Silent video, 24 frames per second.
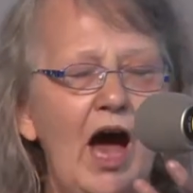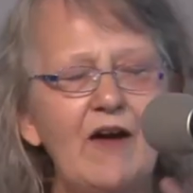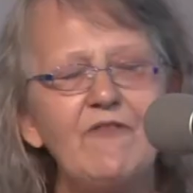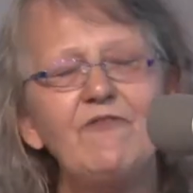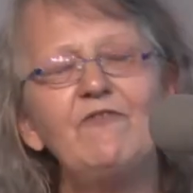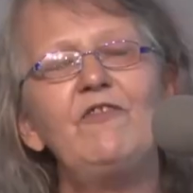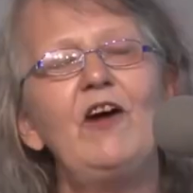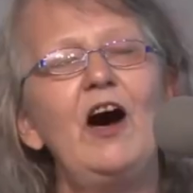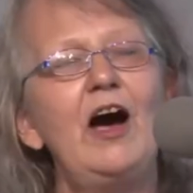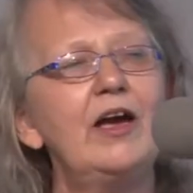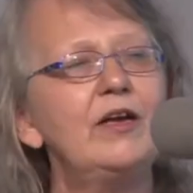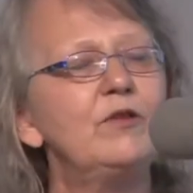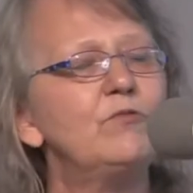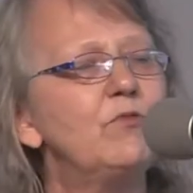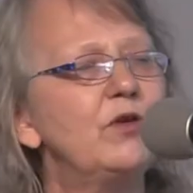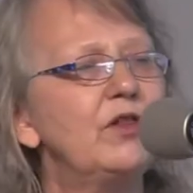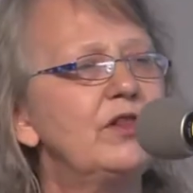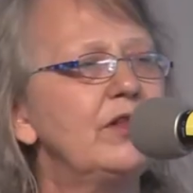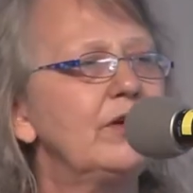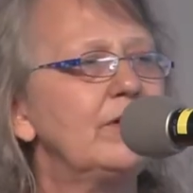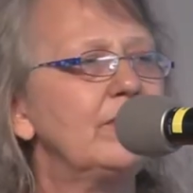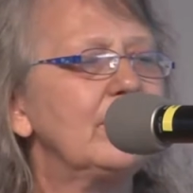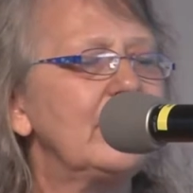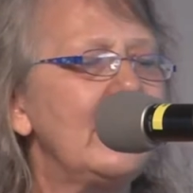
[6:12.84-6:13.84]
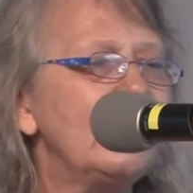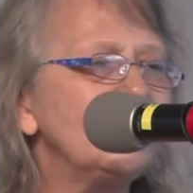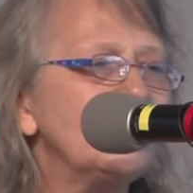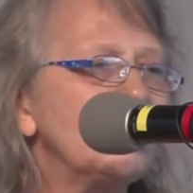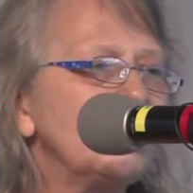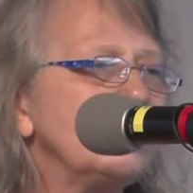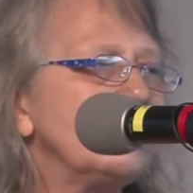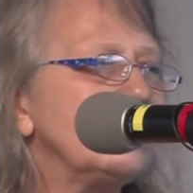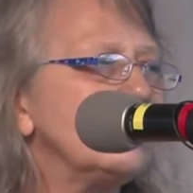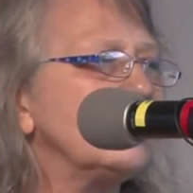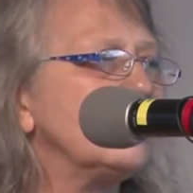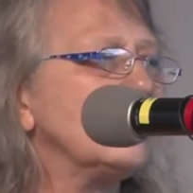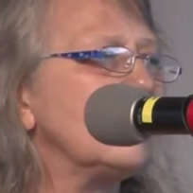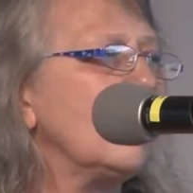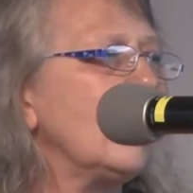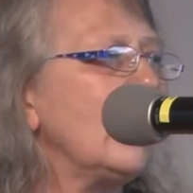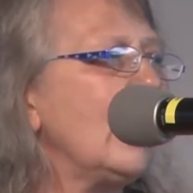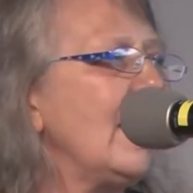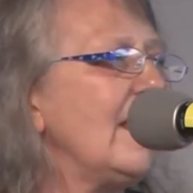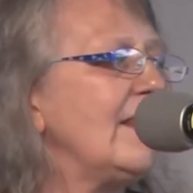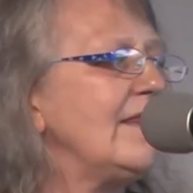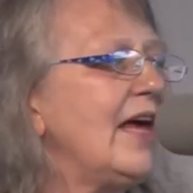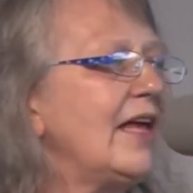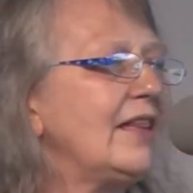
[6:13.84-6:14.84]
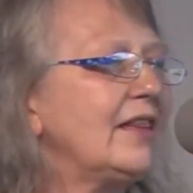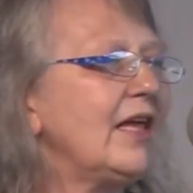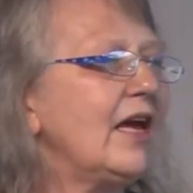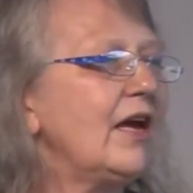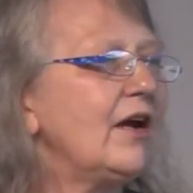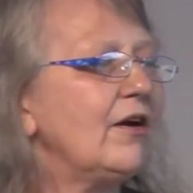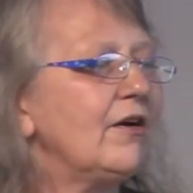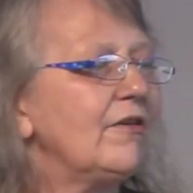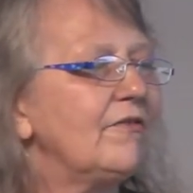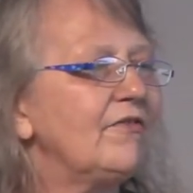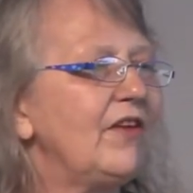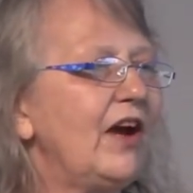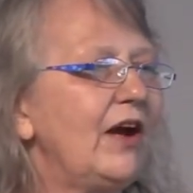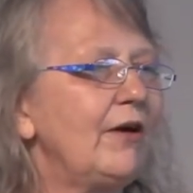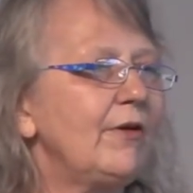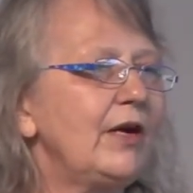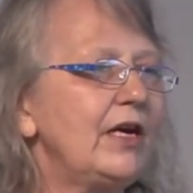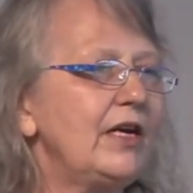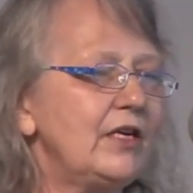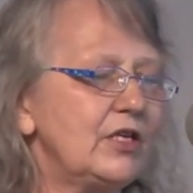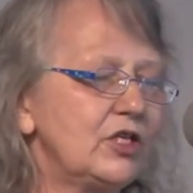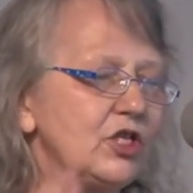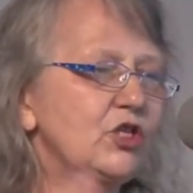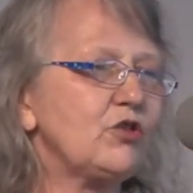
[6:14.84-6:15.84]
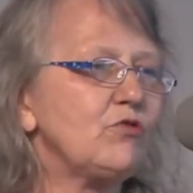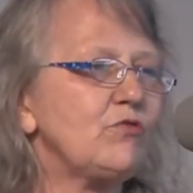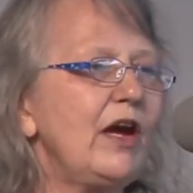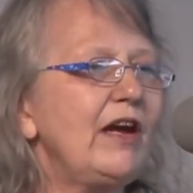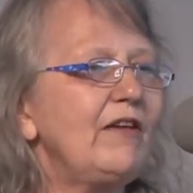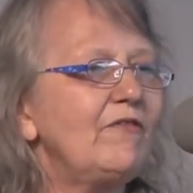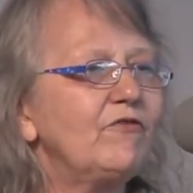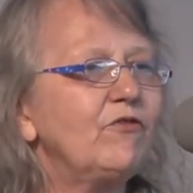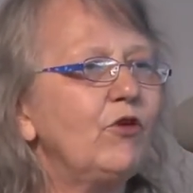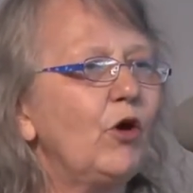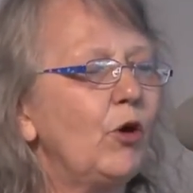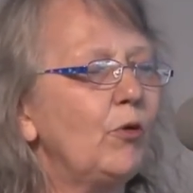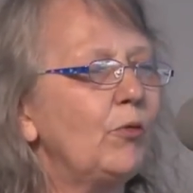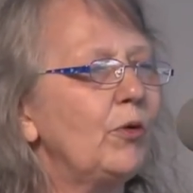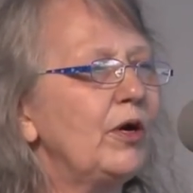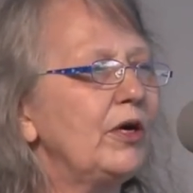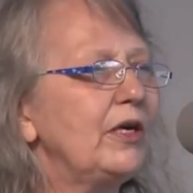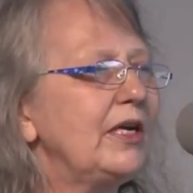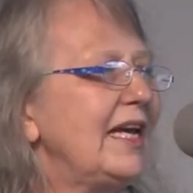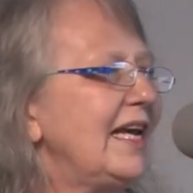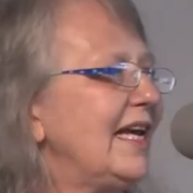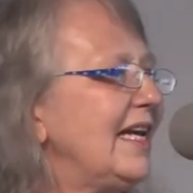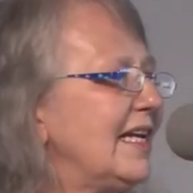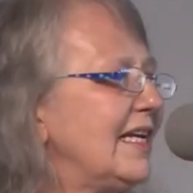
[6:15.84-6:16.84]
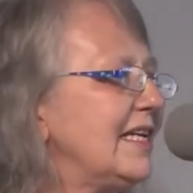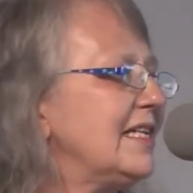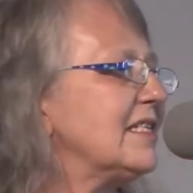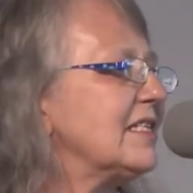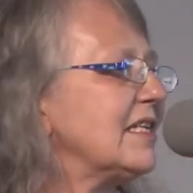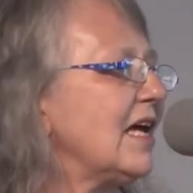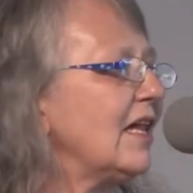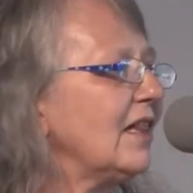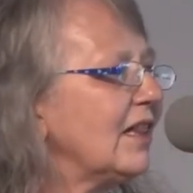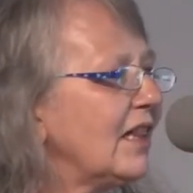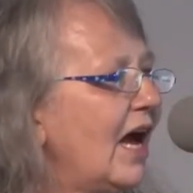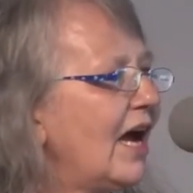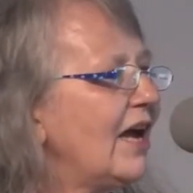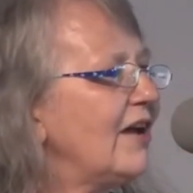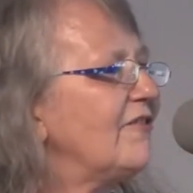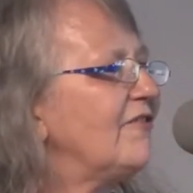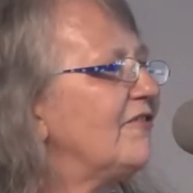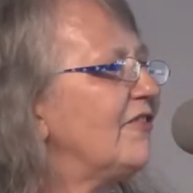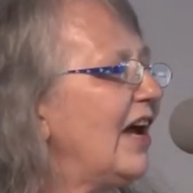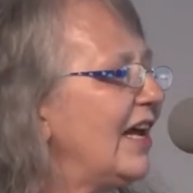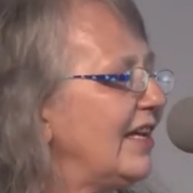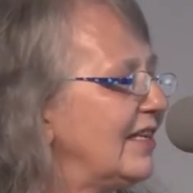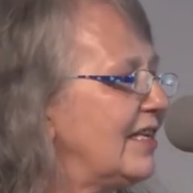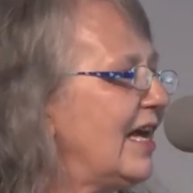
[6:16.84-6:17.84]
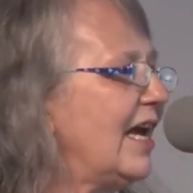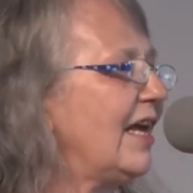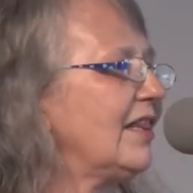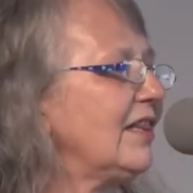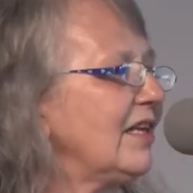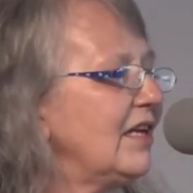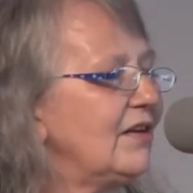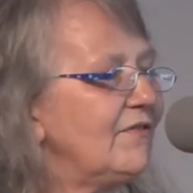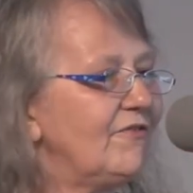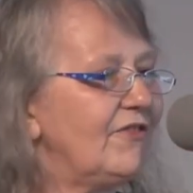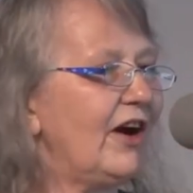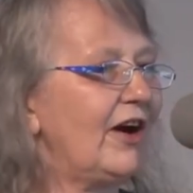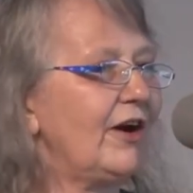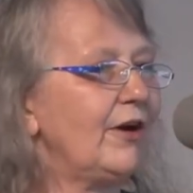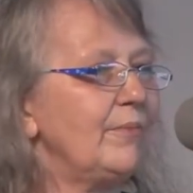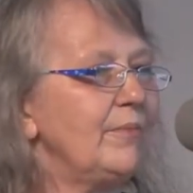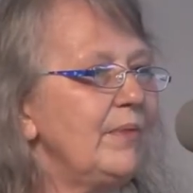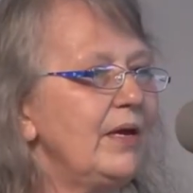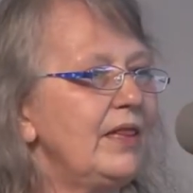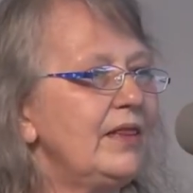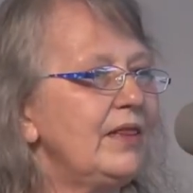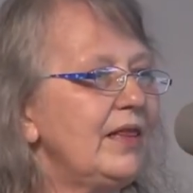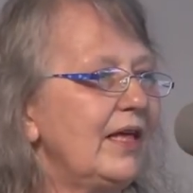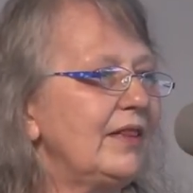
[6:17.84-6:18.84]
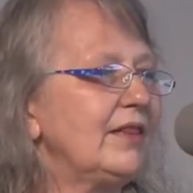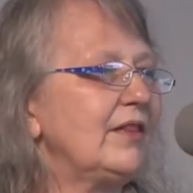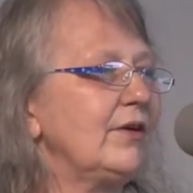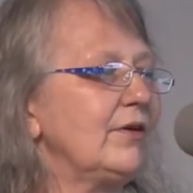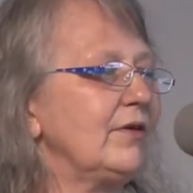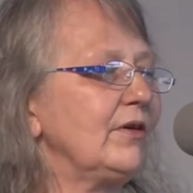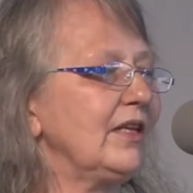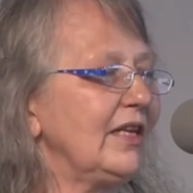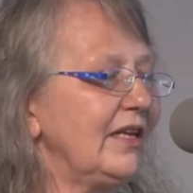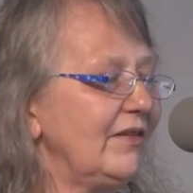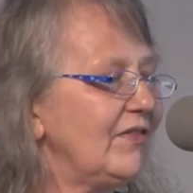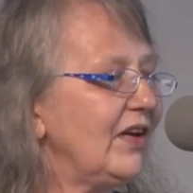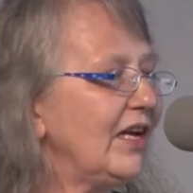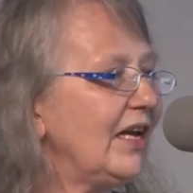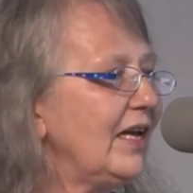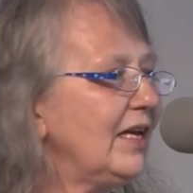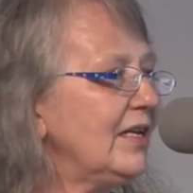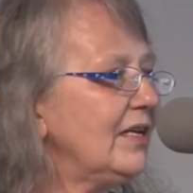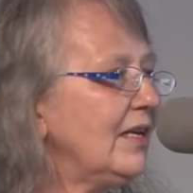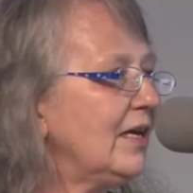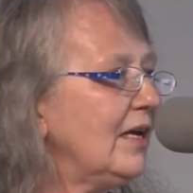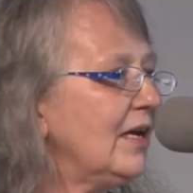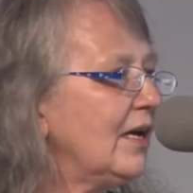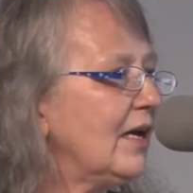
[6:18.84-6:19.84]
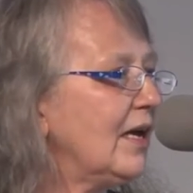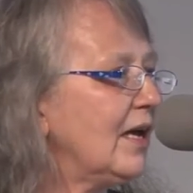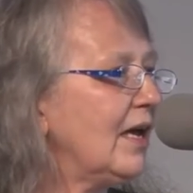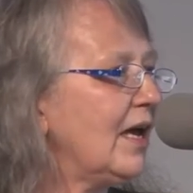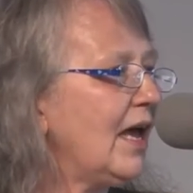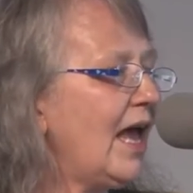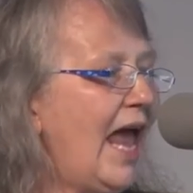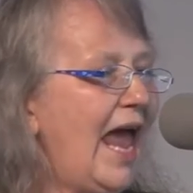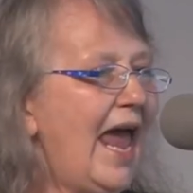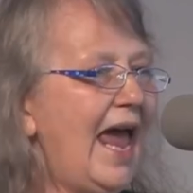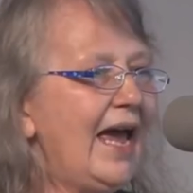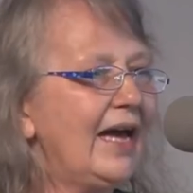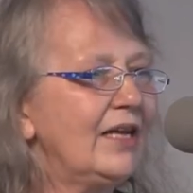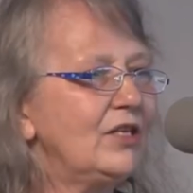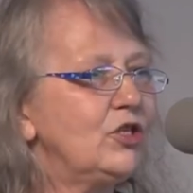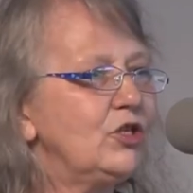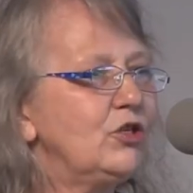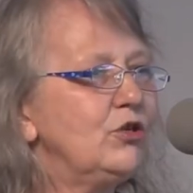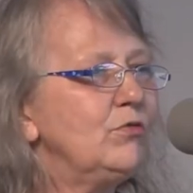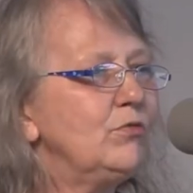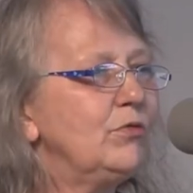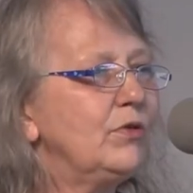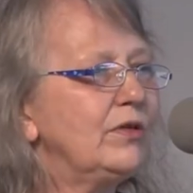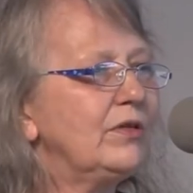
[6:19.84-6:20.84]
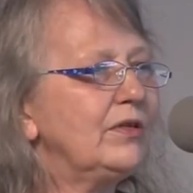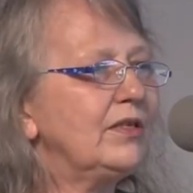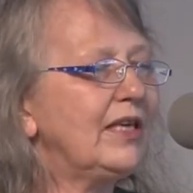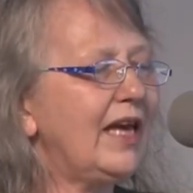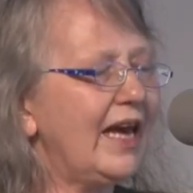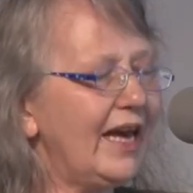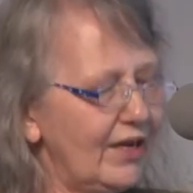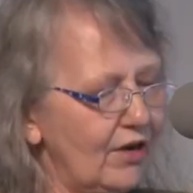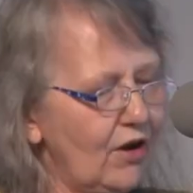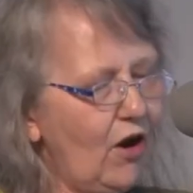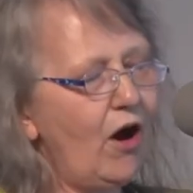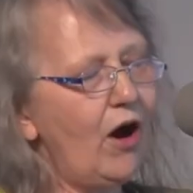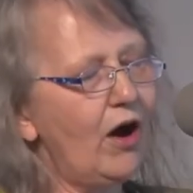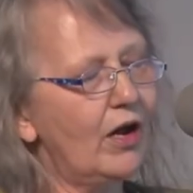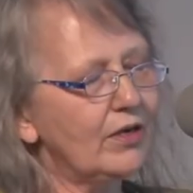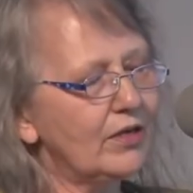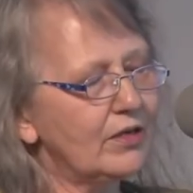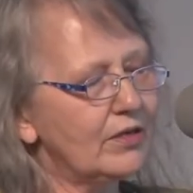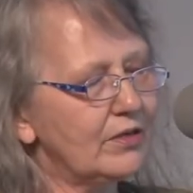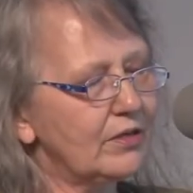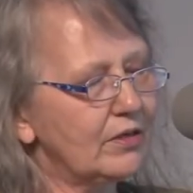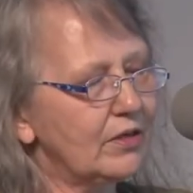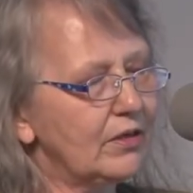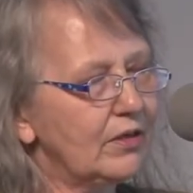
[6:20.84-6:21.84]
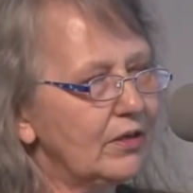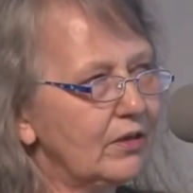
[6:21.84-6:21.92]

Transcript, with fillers: I find with their legends that they are very straightforward. It is a life and death environment that they're living in, and you cannot